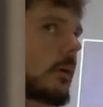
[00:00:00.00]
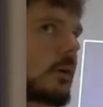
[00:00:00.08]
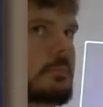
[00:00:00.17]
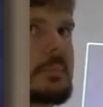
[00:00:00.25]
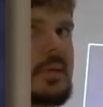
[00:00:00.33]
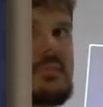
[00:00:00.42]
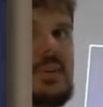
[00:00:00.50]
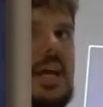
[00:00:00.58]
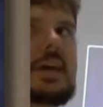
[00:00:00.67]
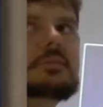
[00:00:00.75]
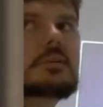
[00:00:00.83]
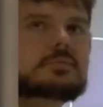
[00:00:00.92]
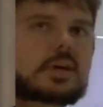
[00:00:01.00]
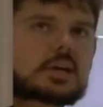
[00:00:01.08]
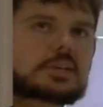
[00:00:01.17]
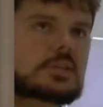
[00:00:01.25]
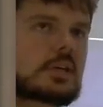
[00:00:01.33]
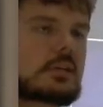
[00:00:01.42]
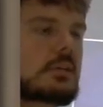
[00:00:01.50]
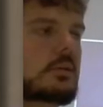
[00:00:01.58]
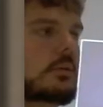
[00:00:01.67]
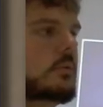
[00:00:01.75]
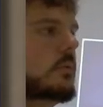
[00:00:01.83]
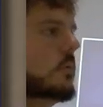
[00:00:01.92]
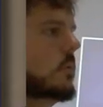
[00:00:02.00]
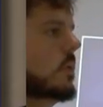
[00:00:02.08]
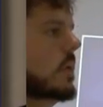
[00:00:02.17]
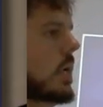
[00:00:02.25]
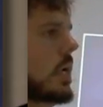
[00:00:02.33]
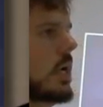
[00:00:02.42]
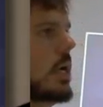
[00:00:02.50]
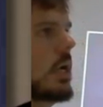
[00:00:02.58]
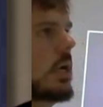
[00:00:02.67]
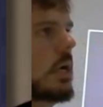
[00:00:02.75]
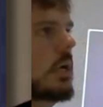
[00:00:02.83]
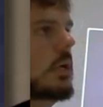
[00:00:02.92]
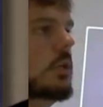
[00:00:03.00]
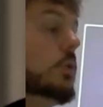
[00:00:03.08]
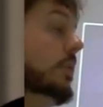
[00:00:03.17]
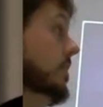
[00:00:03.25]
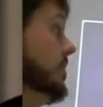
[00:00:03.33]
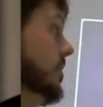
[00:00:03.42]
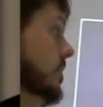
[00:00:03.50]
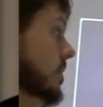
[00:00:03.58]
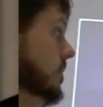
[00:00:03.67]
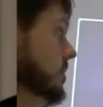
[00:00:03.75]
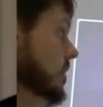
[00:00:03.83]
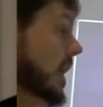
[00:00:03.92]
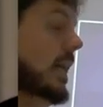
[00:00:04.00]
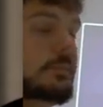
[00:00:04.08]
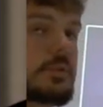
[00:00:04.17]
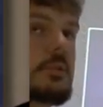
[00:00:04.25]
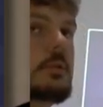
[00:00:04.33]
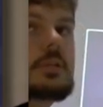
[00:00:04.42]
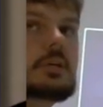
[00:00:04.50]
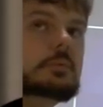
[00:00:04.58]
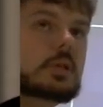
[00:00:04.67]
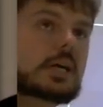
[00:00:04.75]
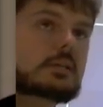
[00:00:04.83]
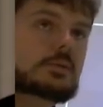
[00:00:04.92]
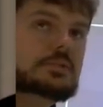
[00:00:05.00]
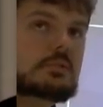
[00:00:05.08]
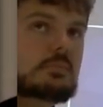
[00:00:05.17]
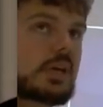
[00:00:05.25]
or maybe even After Effects and you, you can absolutely apply those to